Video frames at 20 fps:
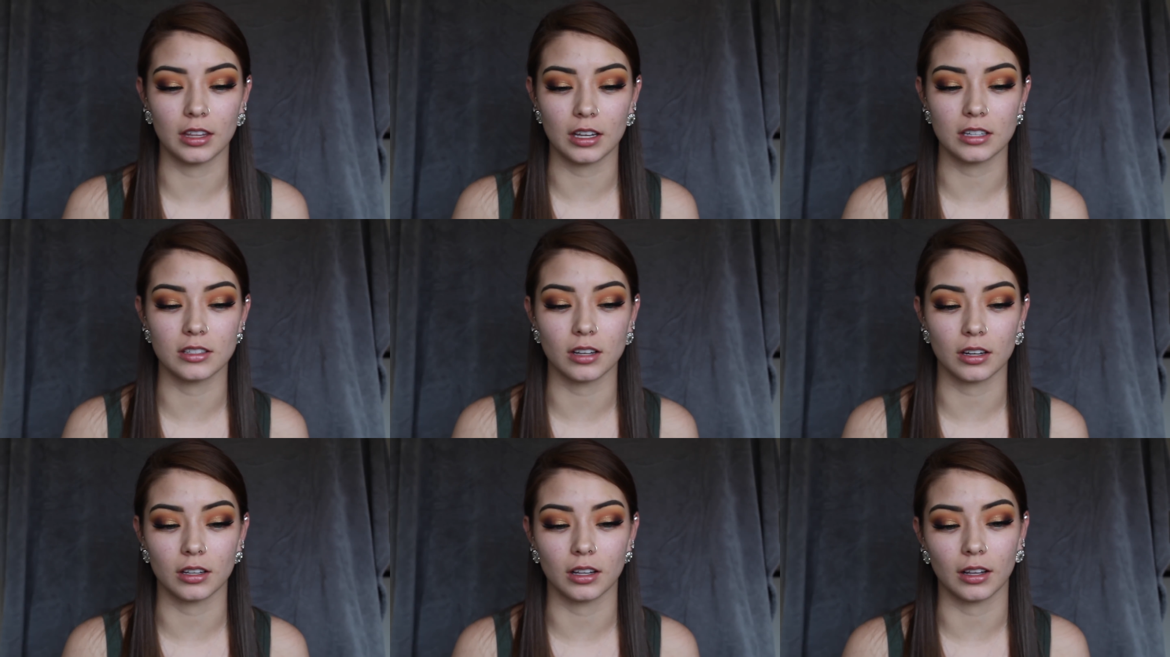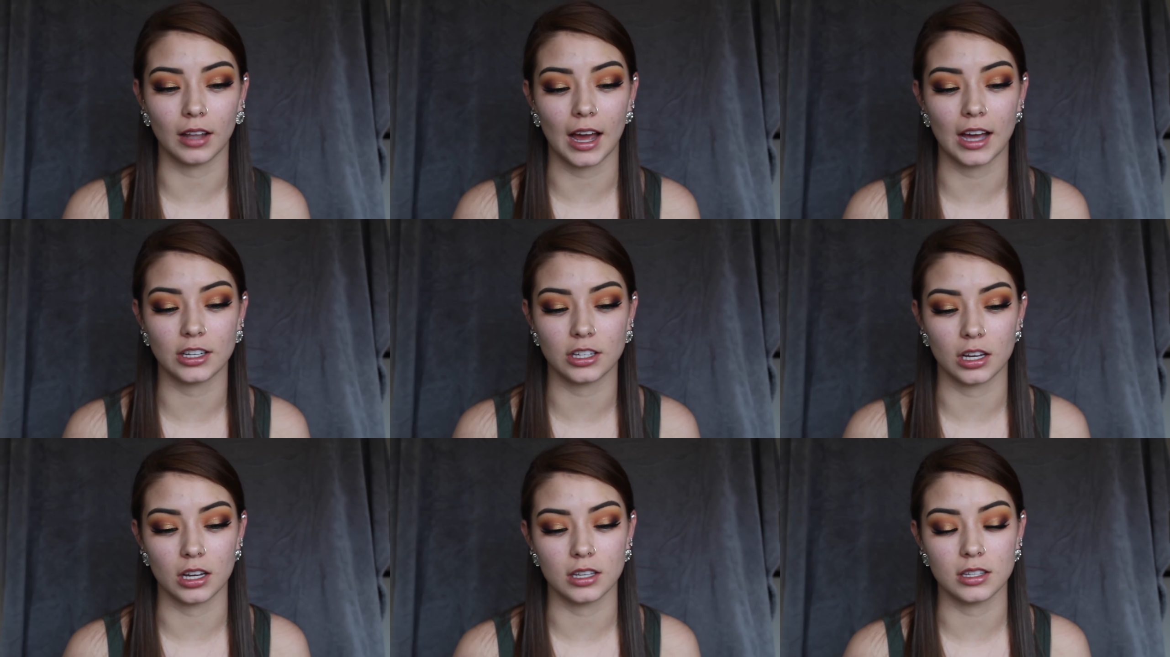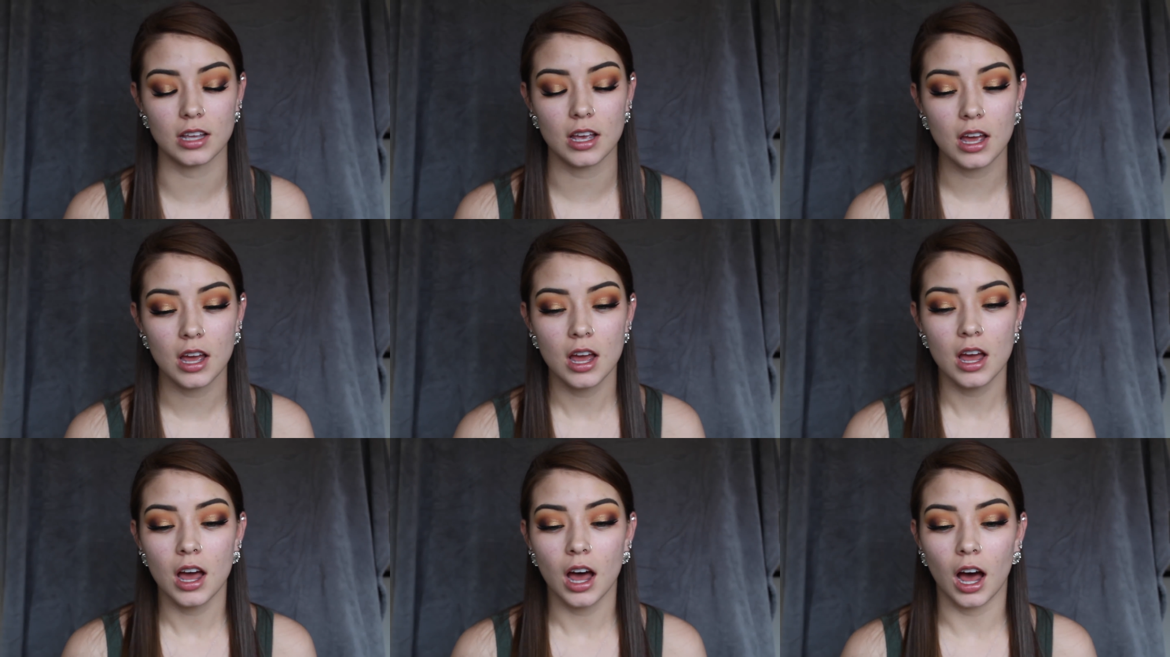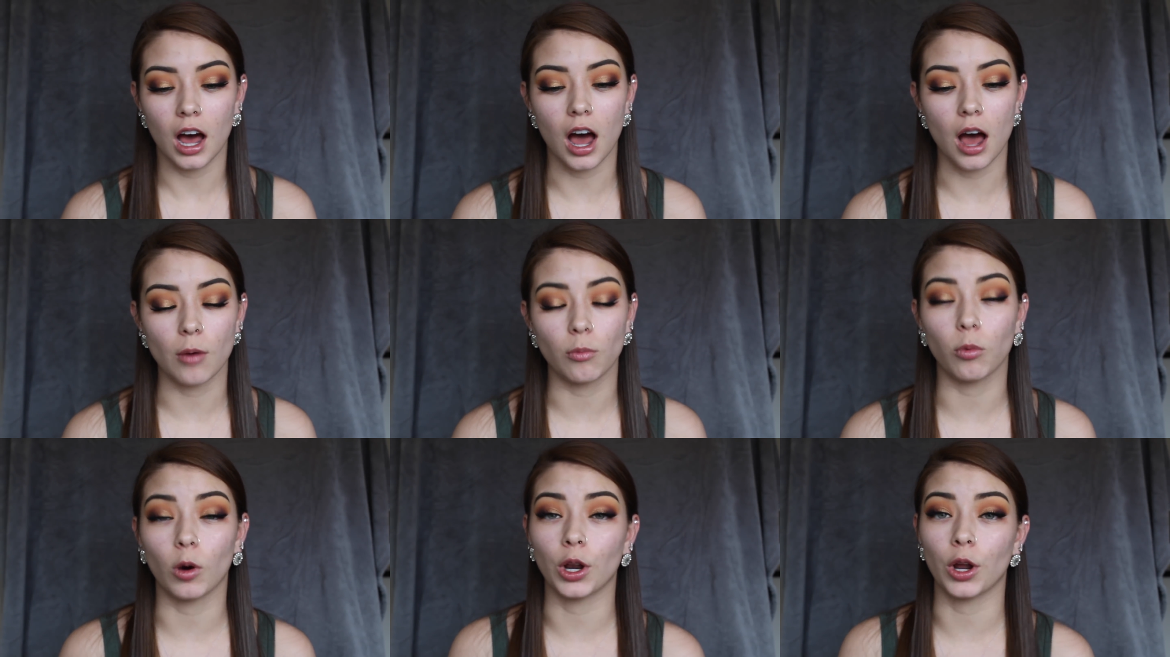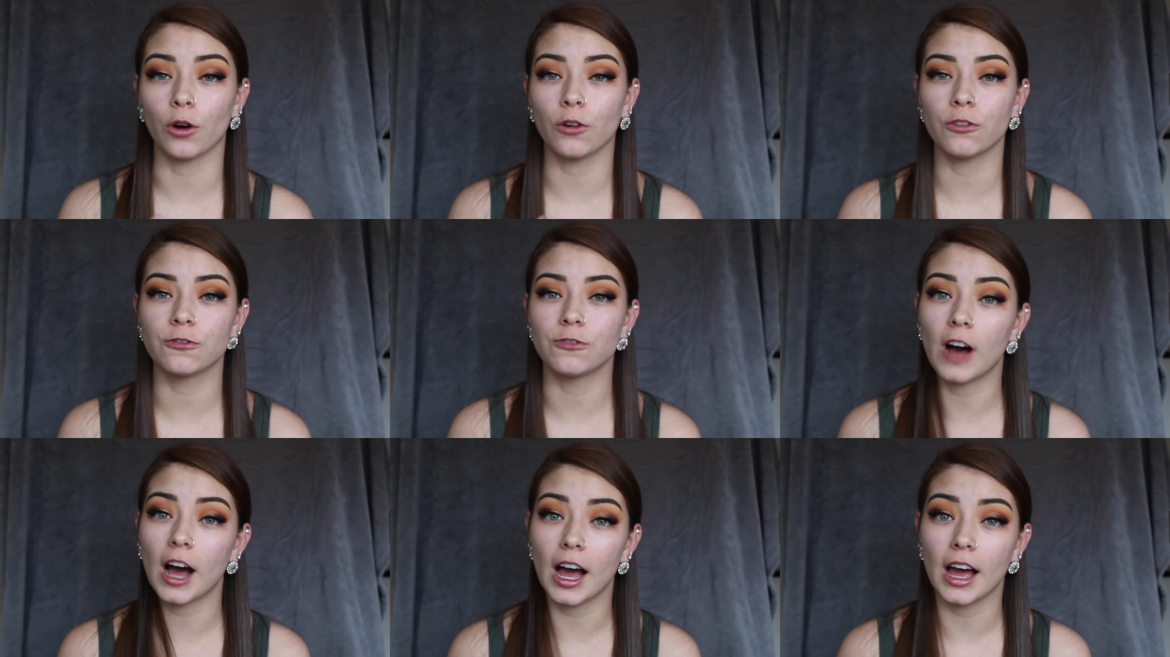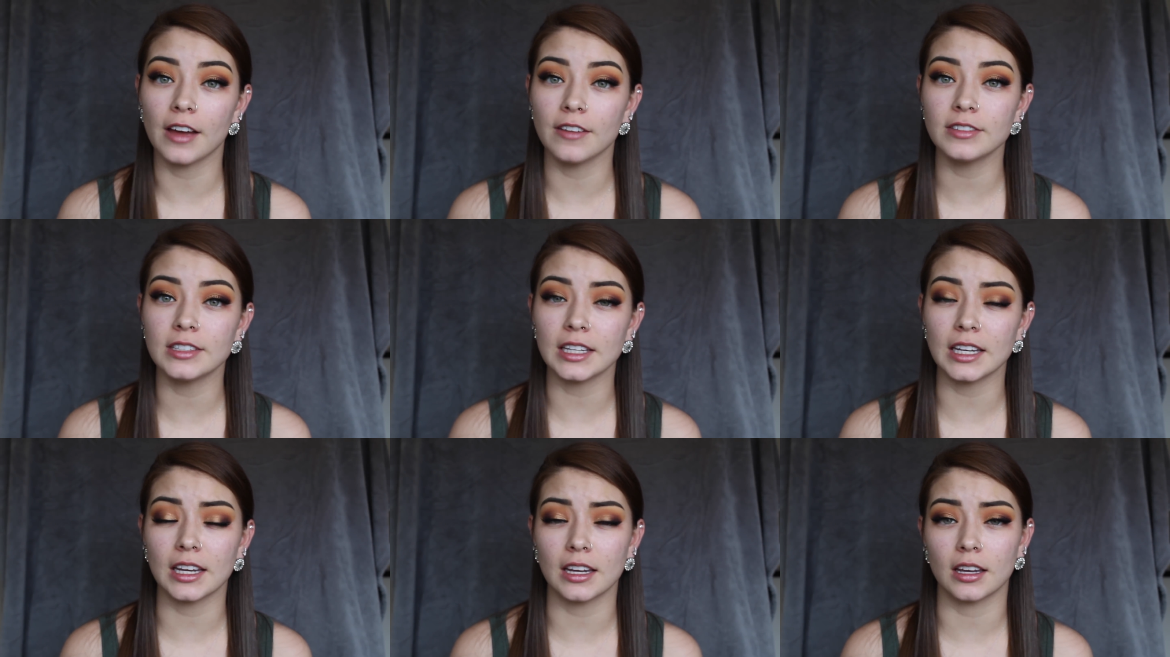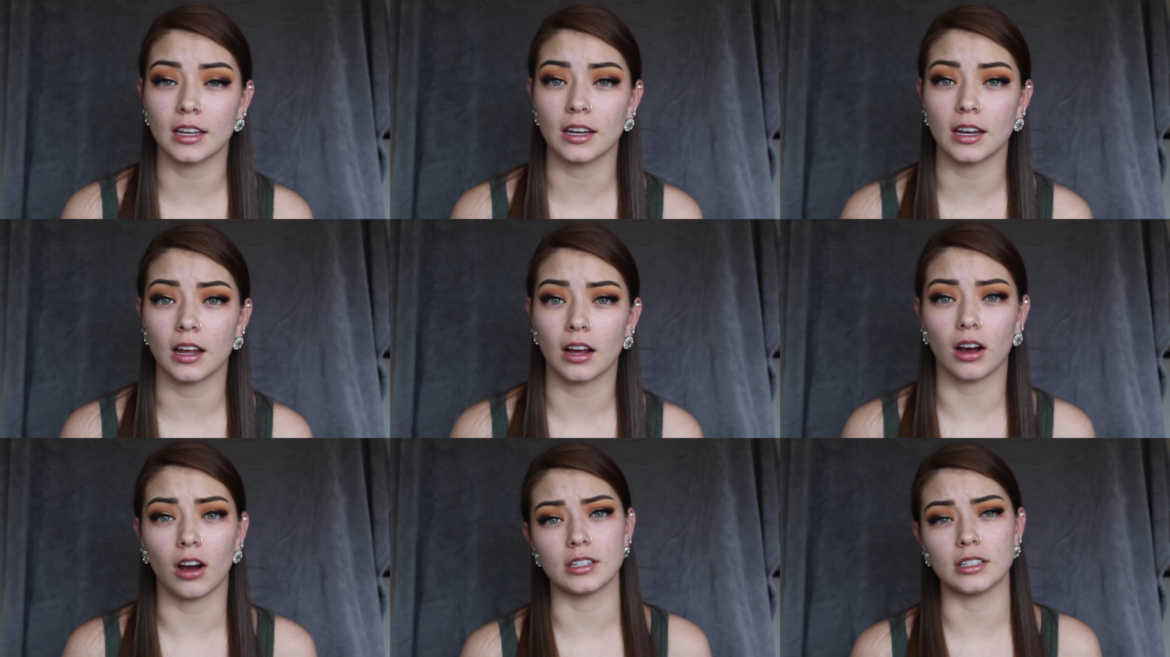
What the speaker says: These are the lashes 105s in,